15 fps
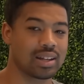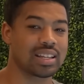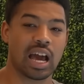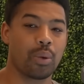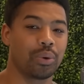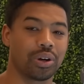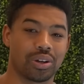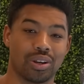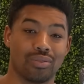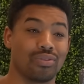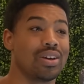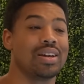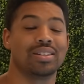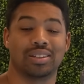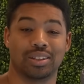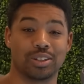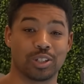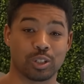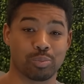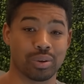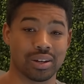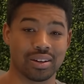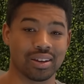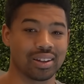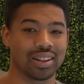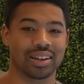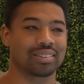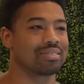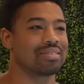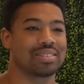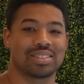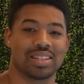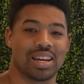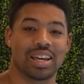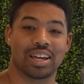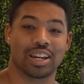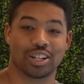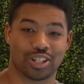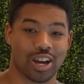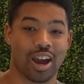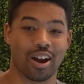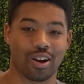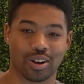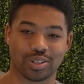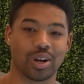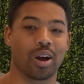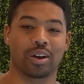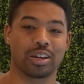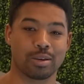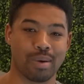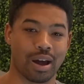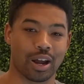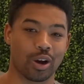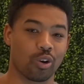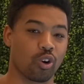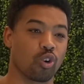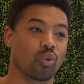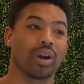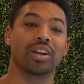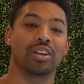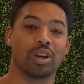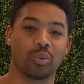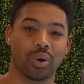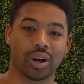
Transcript: Tywin could have easily just been, like, sitting in a chair talking about how great he